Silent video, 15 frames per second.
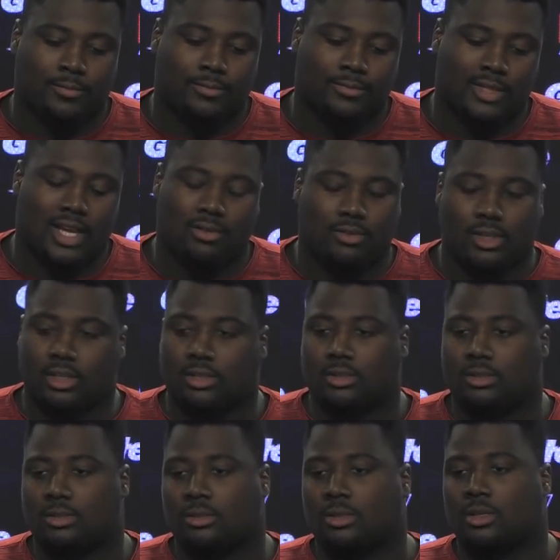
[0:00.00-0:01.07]
Not really.
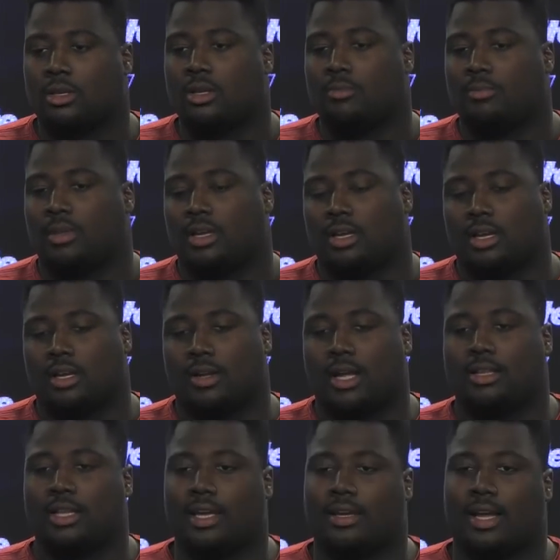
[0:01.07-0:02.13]
I mean,
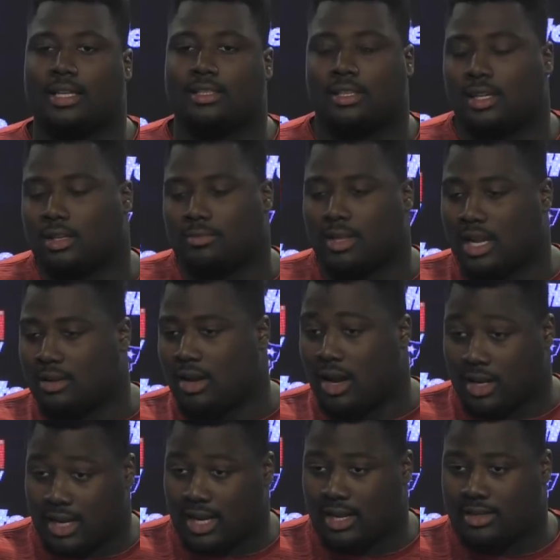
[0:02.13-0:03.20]
I study a lot of our
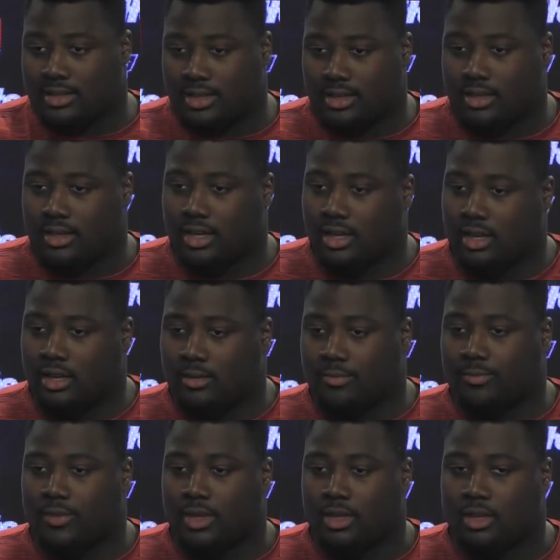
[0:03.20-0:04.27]
guys here, and
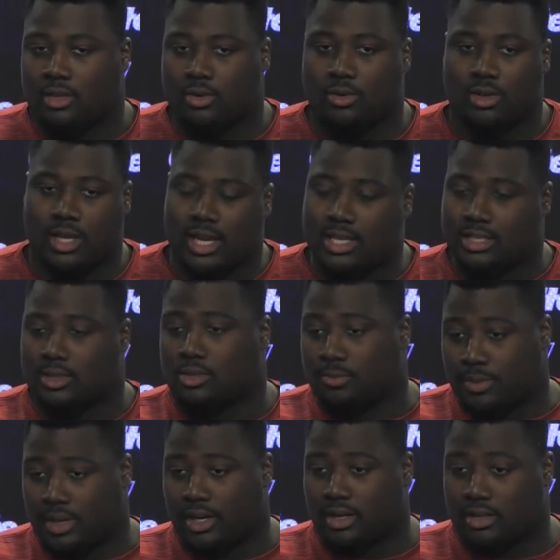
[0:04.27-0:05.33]
you know, the guys that used to
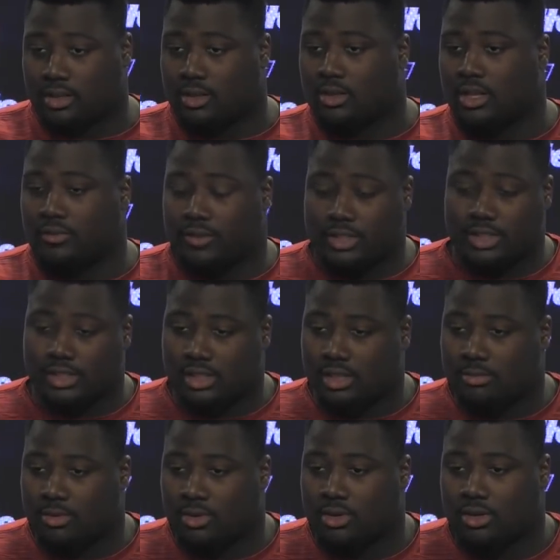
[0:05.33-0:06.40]
play here long, like Richard
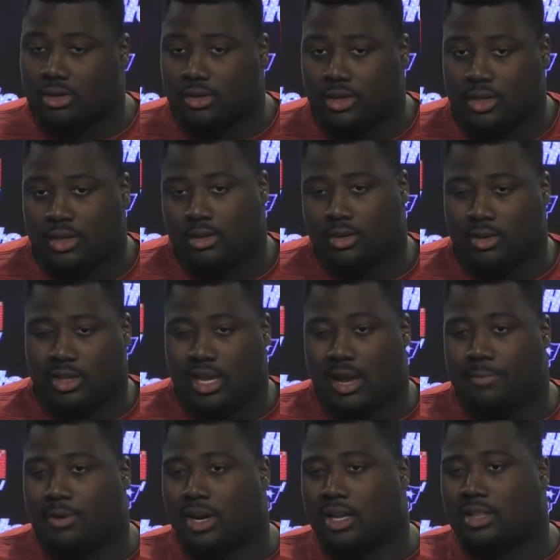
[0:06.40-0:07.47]
Seymour. The only guy I
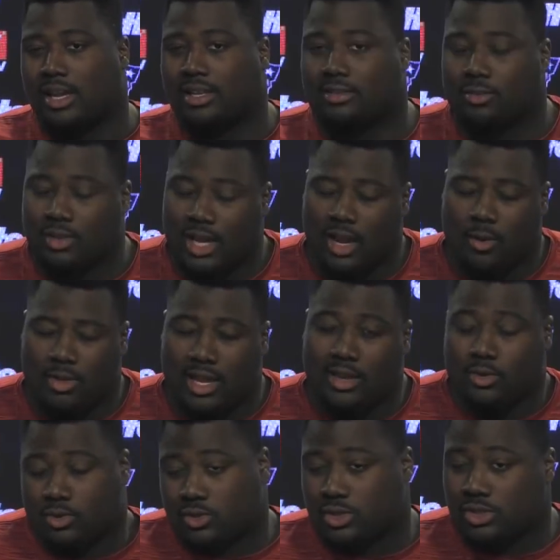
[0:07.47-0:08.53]
probably like
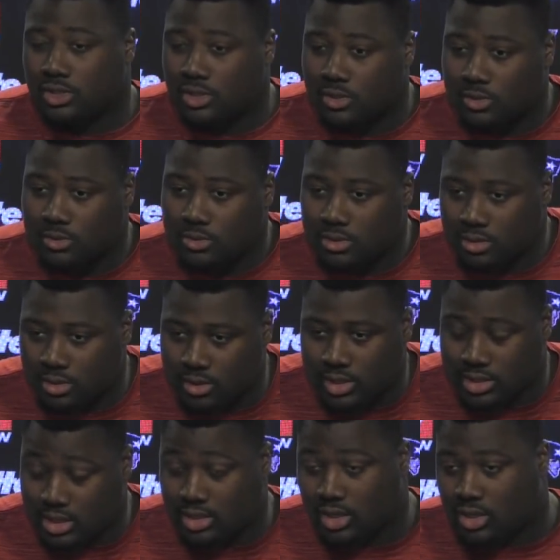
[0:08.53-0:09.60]
was Chris Jones, you know,
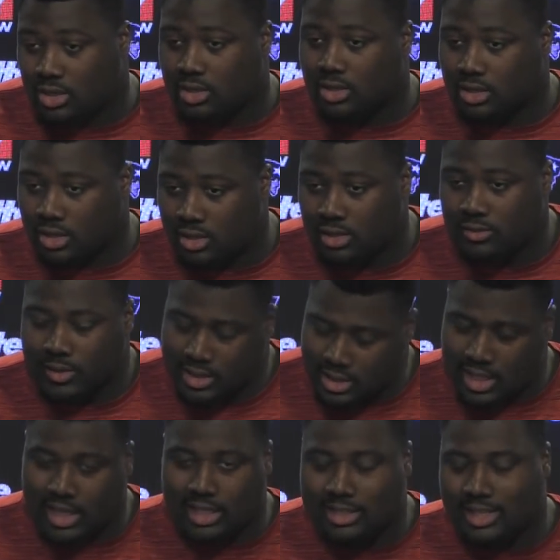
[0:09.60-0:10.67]
because he's tall and long. It's
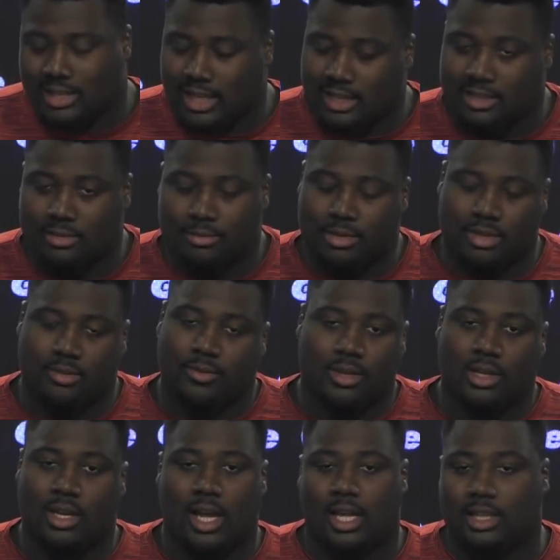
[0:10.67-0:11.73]
like him, but
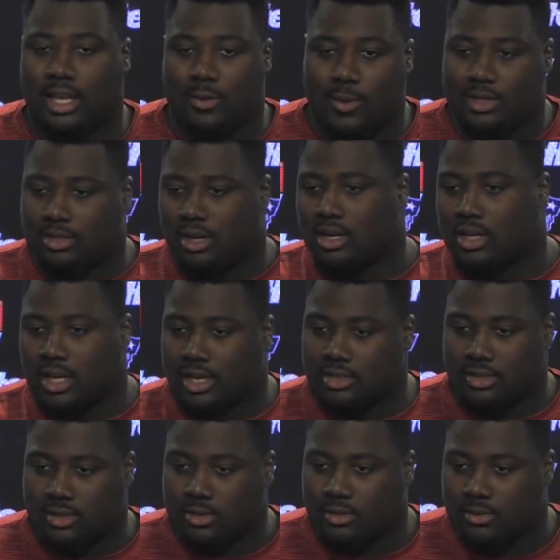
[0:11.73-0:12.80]
I like watching our guys
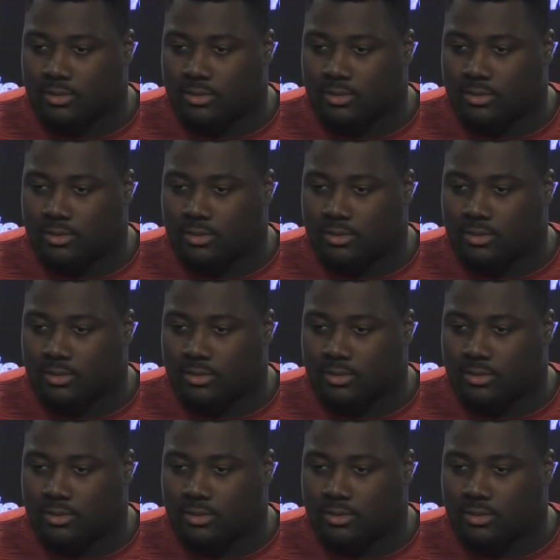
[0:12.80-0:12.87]
though.